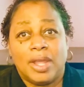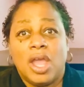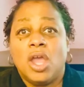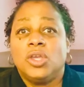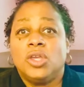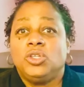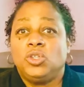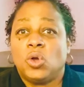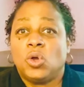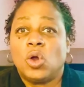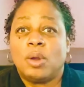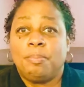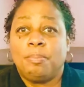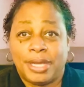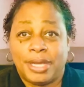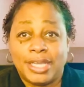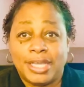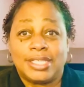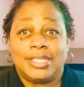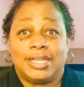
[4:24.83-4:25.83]
Your
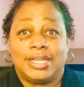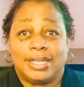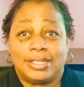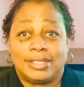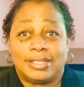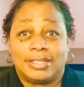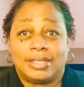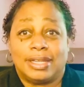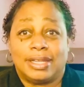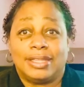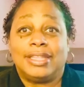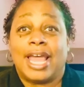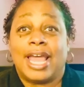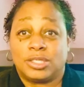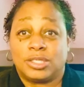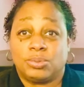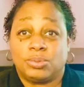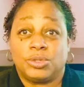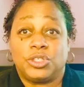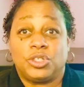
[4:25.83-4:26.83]
business,
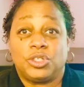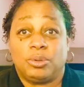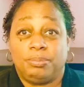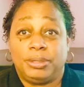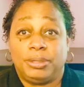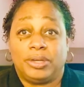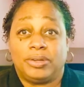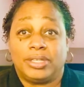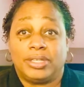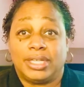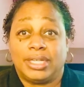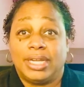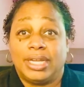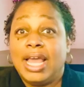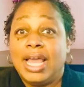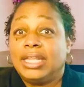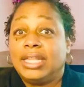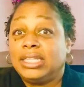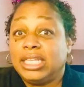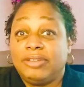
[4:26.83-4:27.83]
that's what you're building.
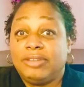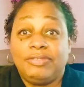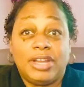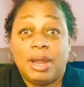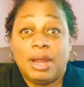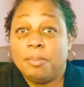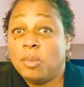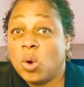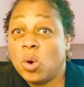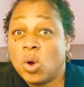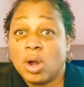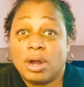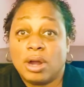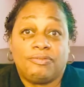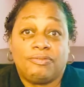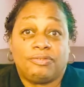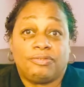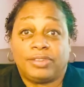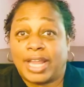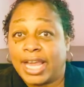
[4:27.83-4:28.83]
Living a more
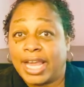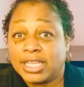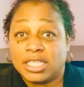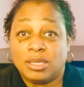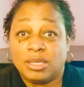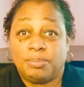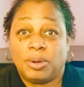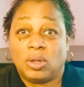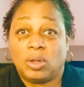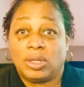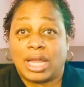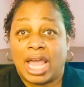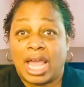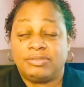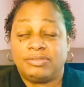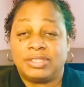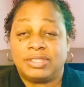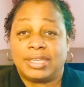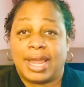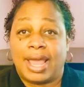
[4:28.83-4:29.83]
flexible
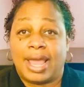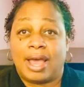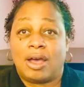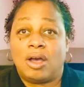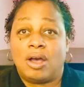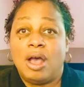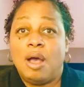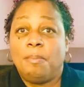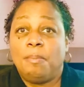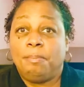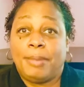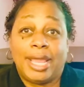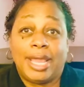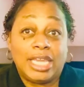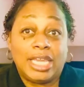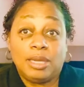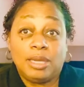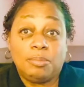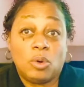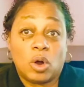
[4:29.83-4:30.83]
lifestyle,
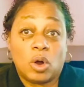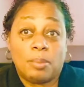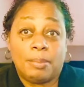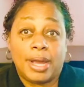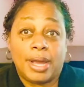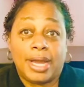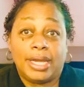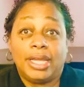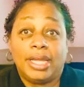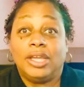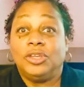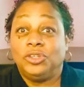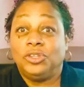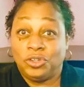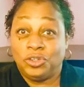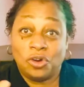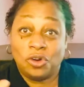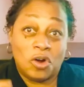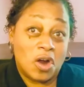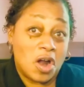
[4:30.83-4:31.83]
making more money,
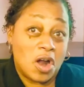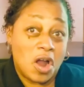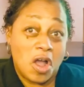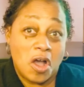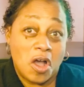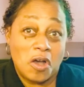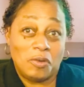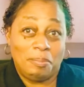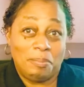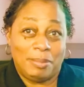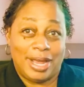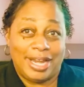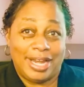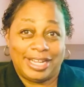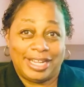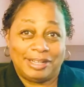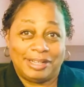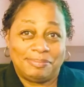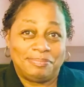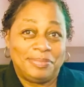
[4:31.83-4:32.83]
your own
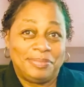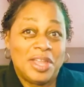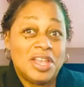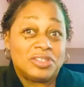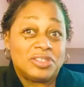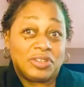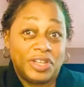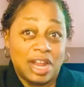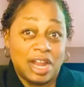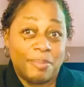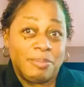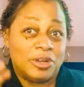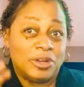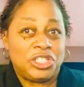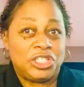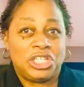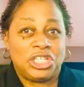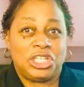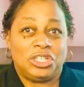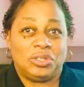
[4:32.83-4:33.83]
money. So number
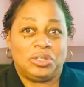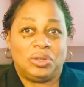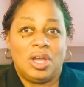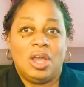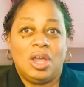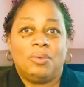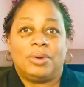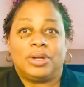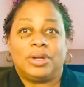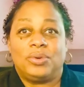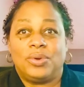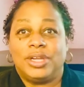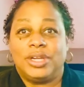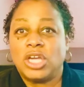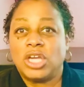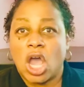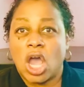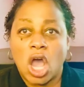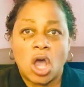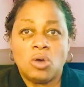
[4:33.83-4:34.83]
2, we're going
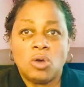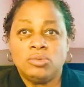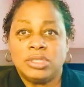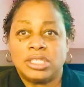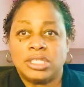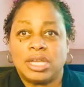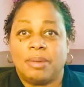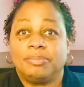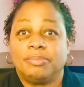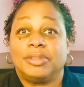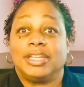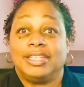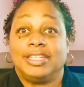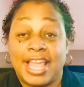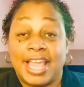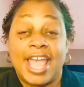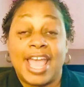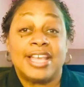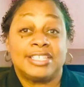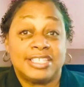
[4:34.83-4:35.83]
to own something.
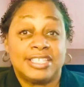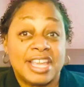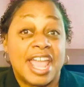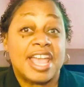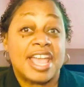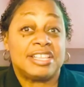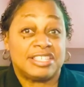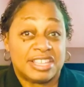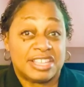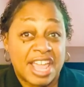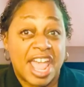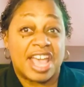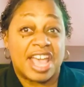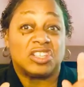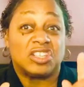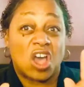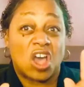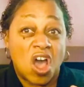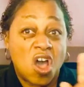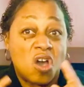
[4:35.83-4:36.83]
Yes, yes,
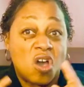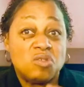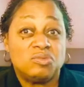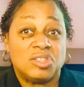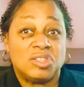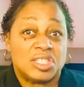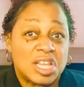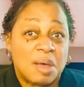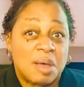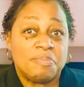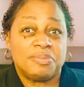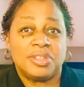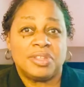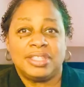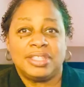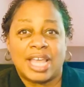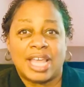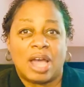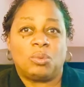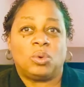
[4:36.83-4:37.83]
yes. Own
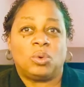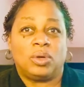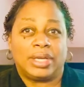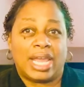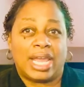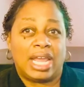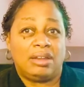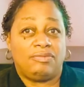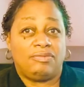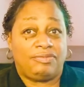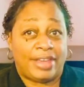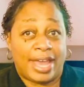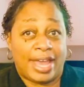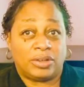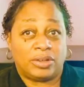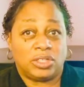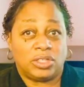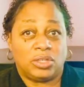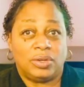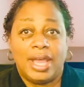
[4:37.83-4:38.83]
something that will gain
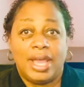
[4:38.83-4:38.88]
value